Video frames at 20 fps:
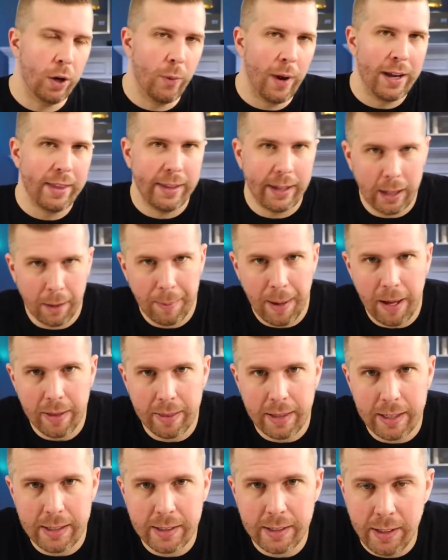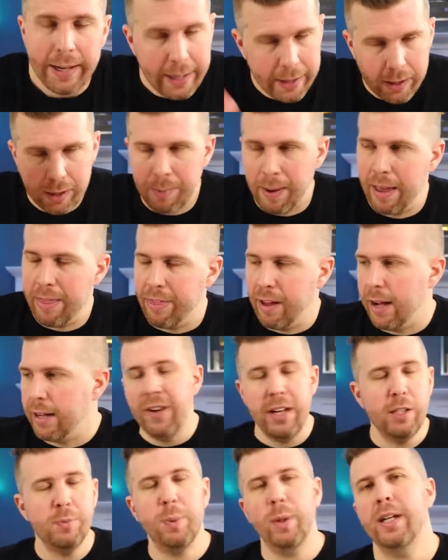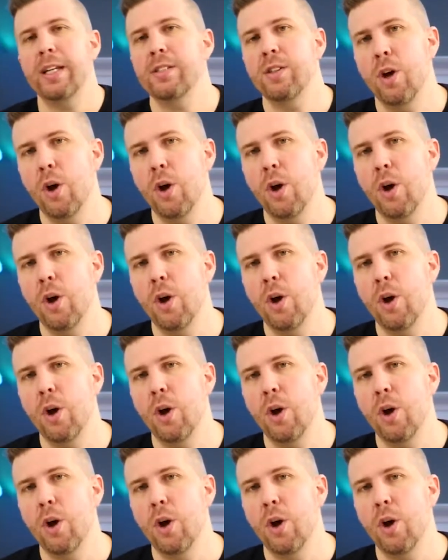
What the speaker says: do I think about this? Here's my thought. Facebook has